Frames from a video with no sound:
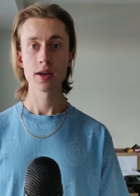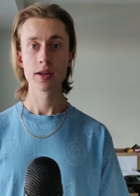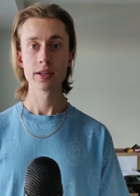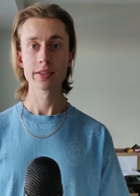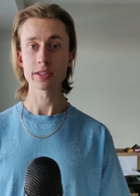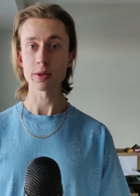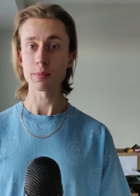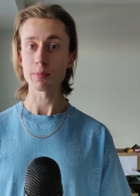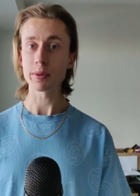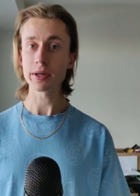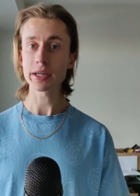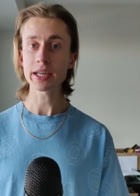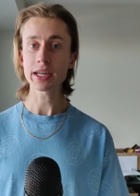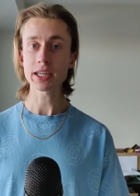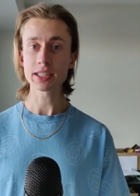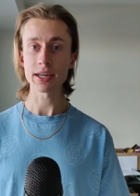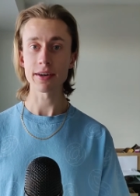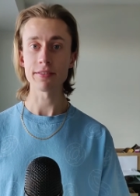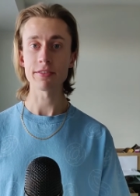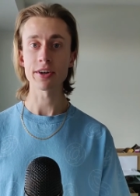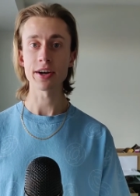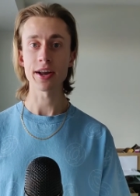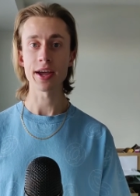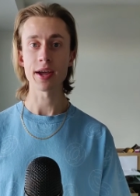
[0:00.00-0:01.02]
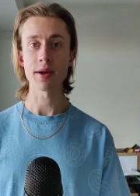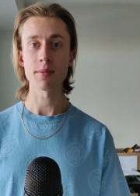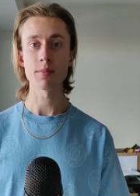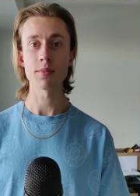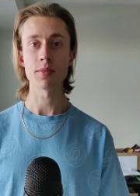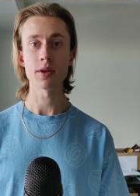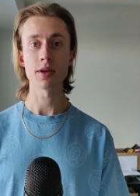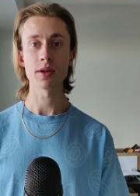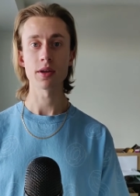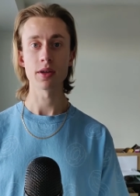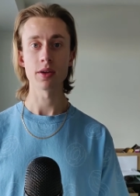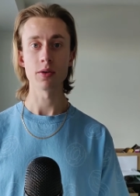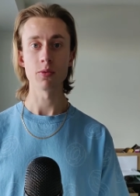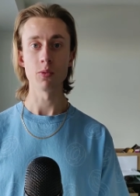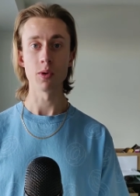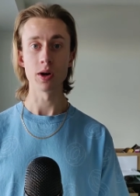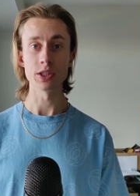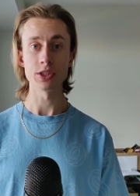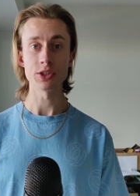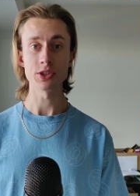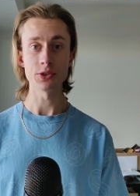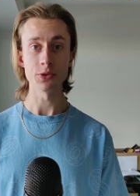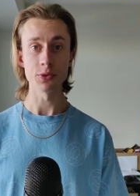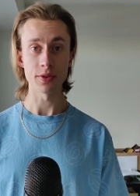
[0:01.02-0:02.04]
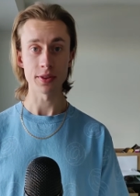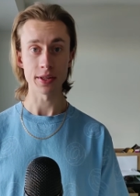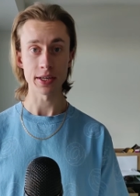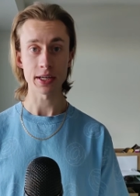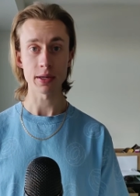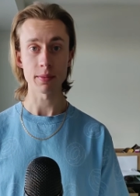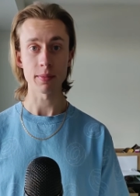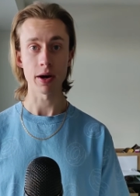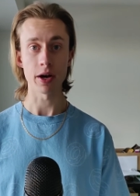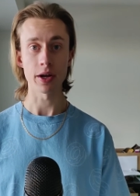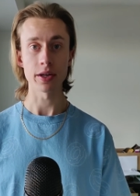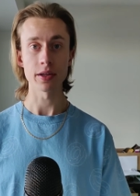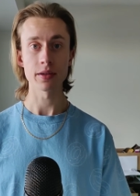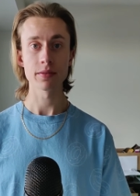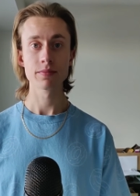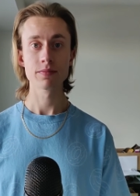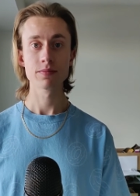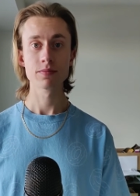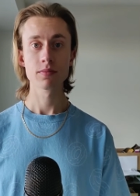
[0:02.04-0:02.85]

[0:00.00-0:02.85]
It's a pretty clever name once you think about it.